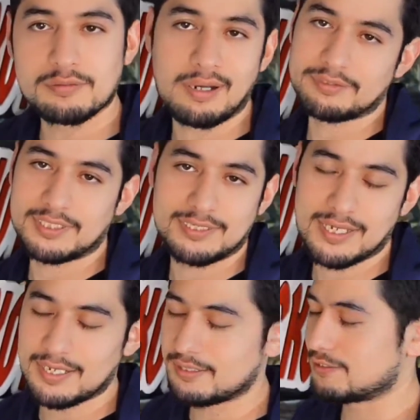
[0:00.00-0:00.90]
Obviously
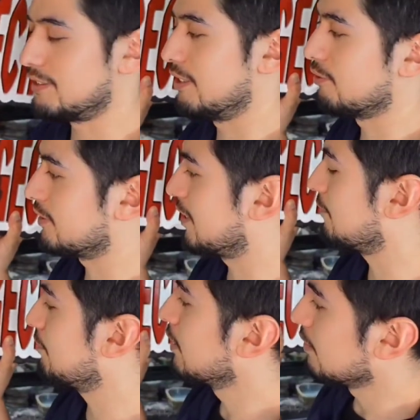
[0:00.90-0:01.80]
not in a single
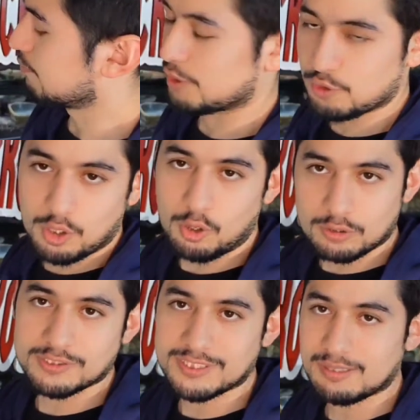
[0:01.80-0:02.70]
setup, but you know, all
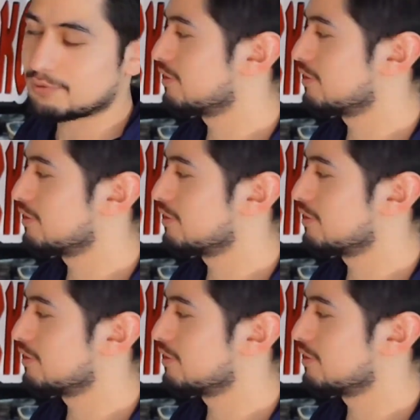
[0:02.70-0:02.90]
the setups